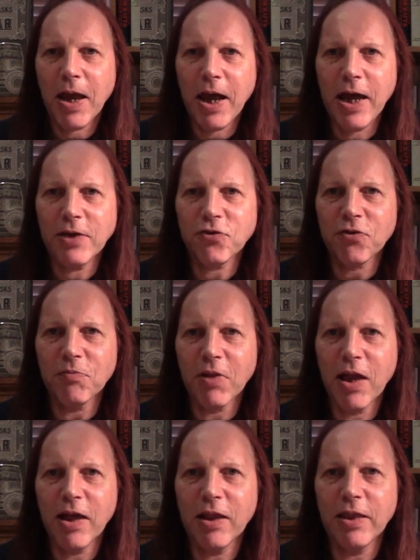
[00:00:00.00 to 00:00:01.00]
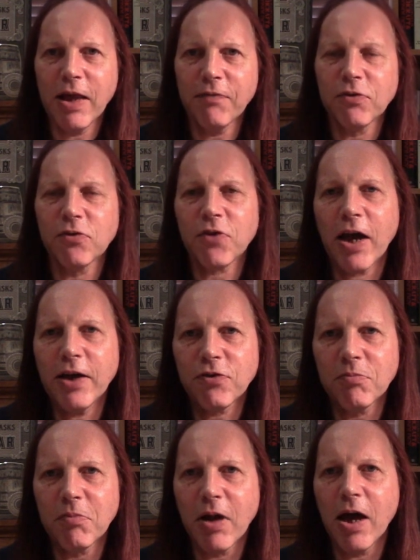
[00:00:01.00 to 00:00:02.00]
add some levels, add
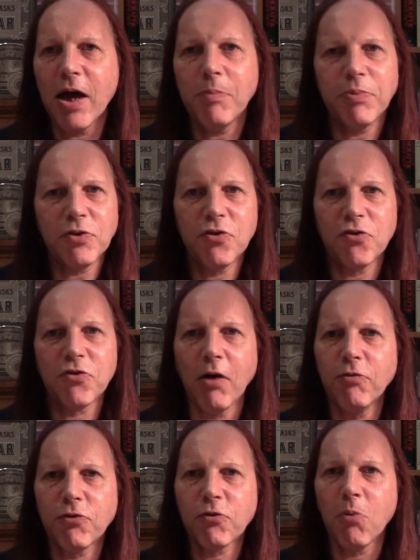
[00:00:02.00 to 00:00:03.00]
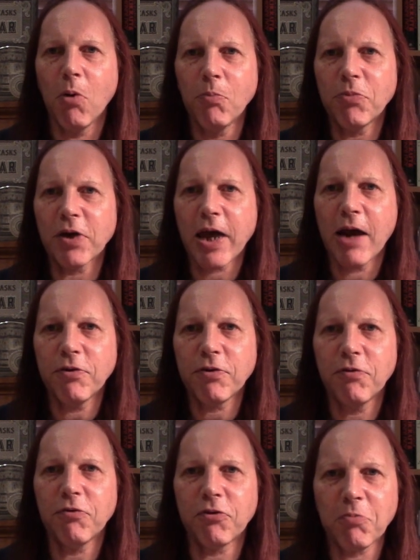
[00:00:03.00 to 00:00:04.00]
some layer, but just don't swamp the
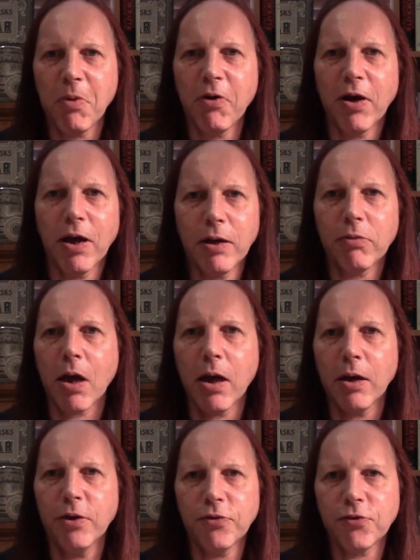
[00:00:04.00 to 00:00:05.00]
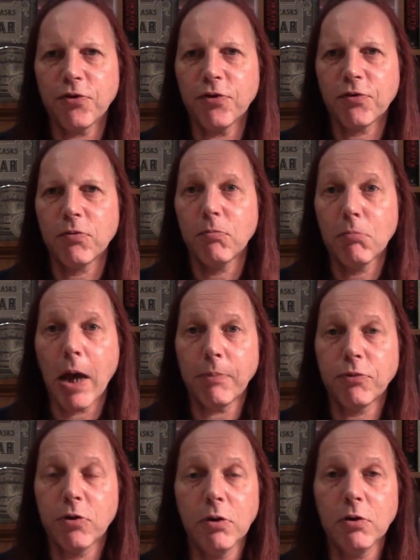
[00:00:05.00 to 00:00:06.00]
character of the spirit, and that is just
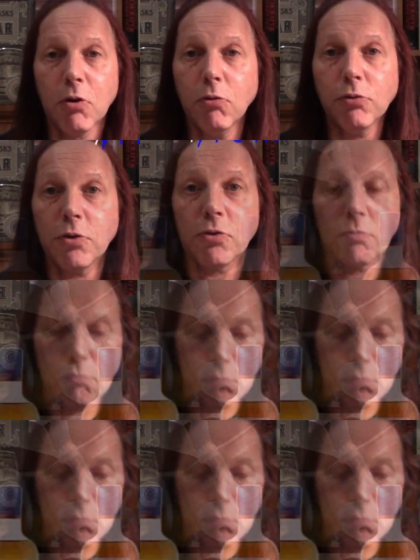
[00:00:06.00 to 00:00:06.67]
absolutely gorgeous.